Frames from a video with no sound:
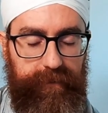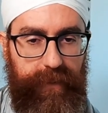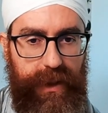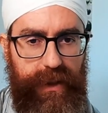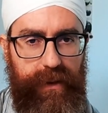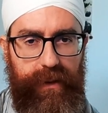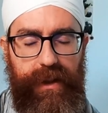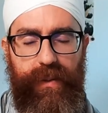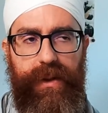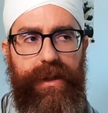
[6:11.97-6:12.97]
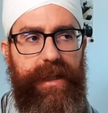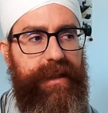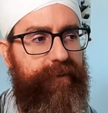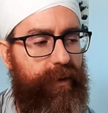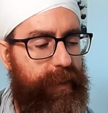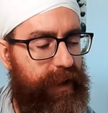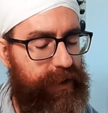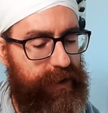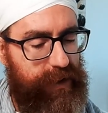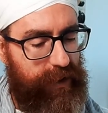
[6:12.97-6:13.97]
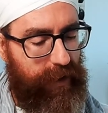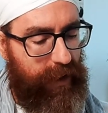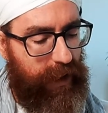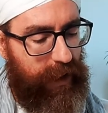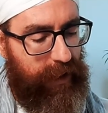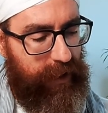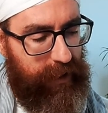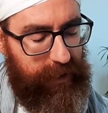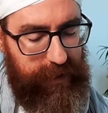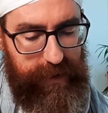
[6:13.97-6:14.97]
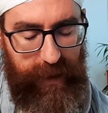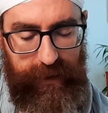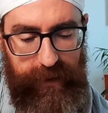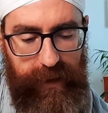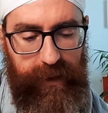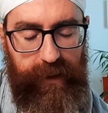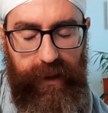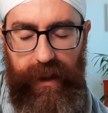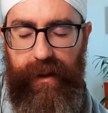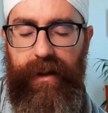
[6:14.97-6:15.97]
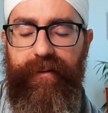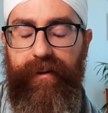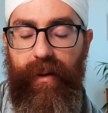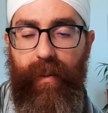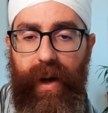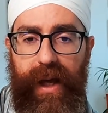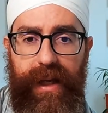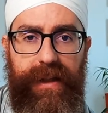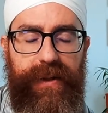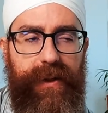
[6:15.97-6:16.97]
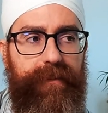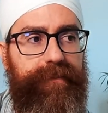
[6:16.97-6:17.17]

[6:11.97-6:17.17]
So this was just a few minutes chanting in different ways